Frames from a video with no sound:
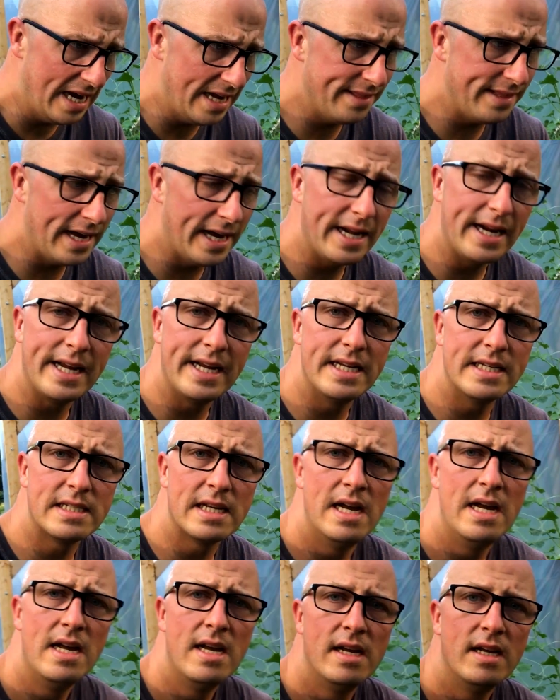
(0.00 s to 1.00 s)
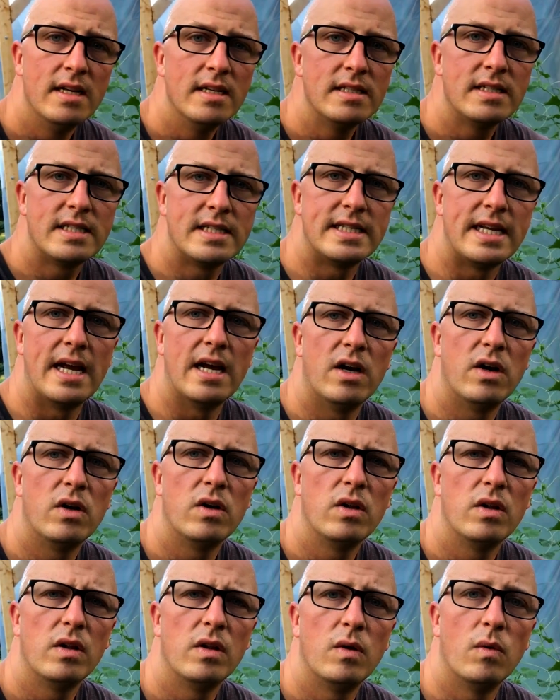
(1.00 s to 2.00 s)
and that is
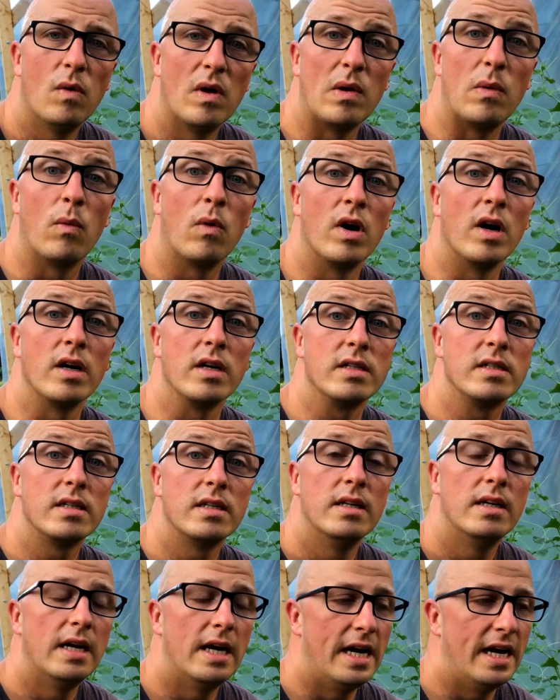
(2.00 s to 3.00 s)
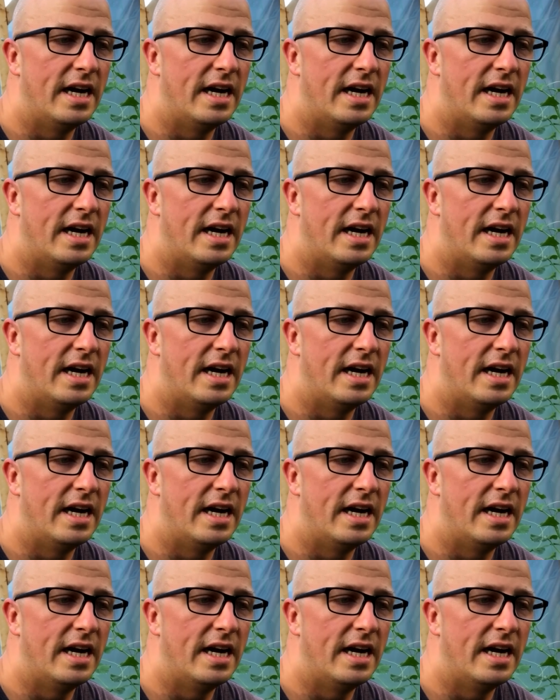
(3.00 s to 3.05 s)
sell what works.